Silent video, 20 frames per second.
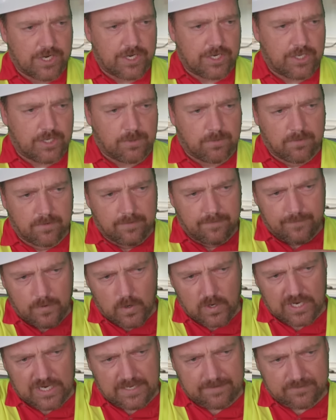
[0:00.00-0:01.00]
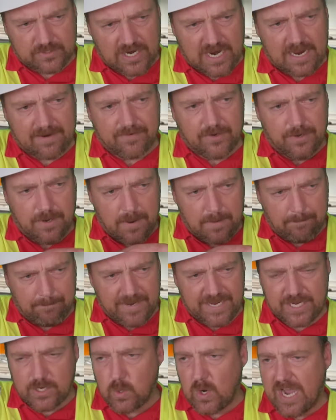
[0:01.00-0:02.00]
are you, forklift driver?
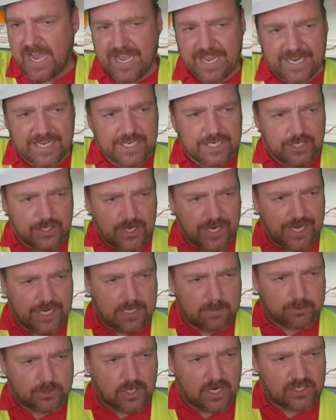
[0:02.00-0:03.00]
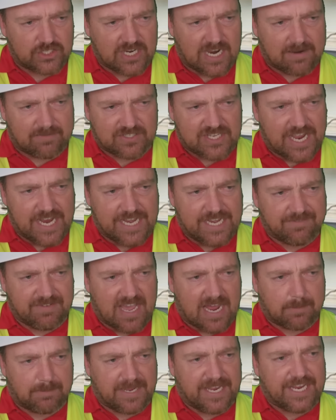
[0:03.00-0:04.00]
Be quiet. You hear them truck drivers? They ain't even
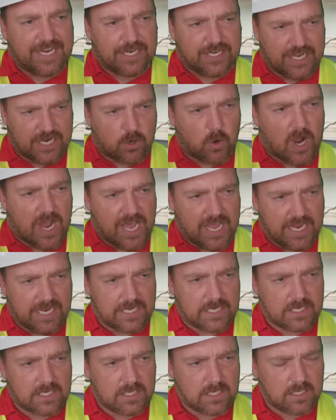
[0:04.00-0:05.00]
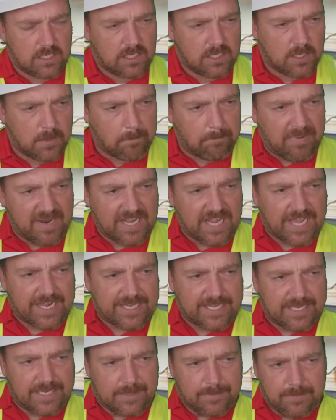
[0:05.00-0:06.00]
got to be here. They're quiet. Be like
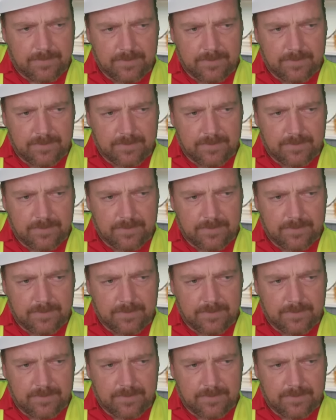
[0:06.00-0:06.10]
them.